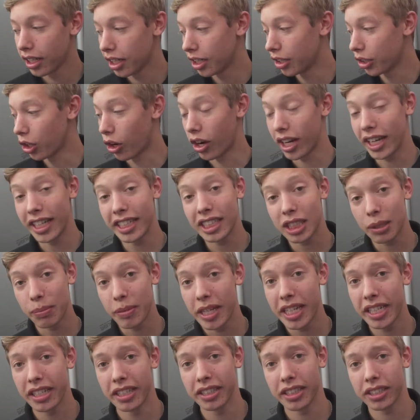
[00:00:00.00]
You've got an
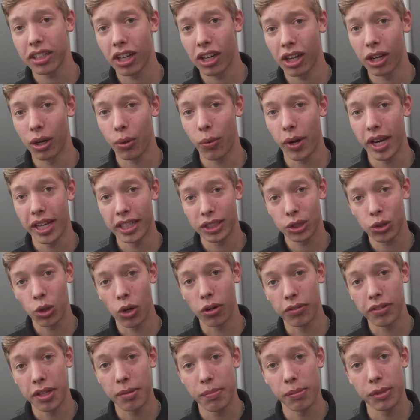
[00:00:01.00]
intermediate tyre when it's
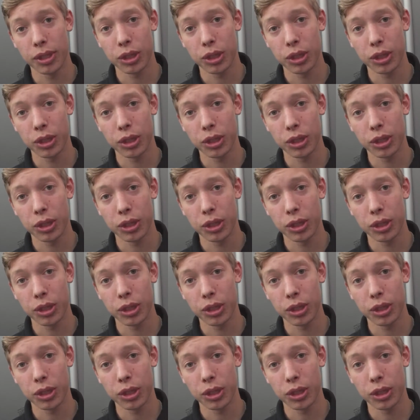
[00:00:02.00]
sort of in